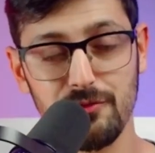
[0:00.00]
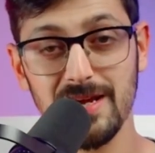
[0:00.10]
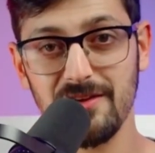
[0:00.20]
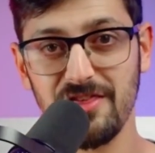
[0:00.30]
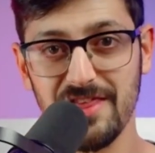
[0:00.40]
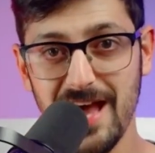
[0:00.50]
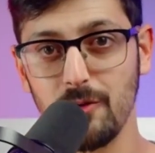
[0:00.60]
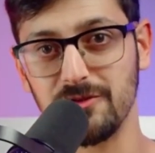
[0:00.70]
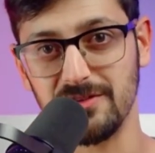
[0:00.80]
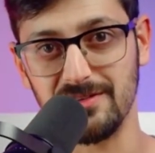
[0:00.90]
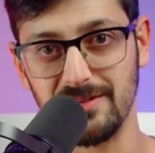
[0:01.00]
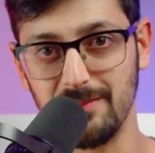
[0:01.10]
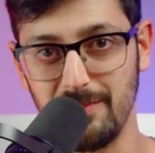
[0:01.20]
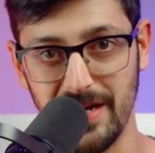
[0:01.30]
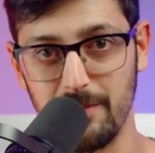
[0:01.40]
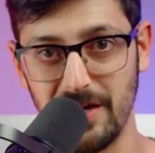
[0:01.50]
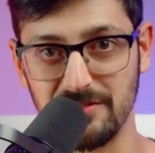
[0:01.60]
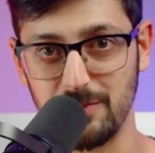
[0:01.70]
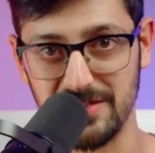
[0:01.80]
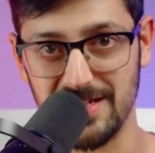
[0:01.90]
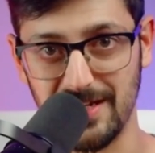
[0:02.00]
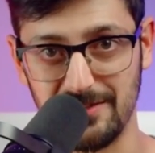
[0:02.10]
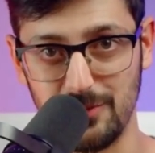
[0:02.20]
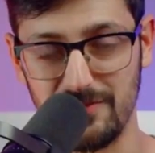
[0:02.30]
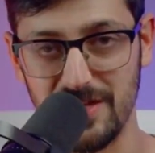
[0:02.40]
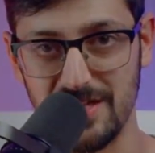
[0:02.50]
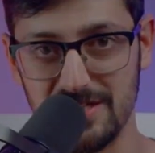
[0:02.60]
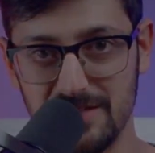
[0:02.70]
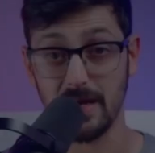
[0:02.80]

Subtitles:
3000 megabytes per second with these.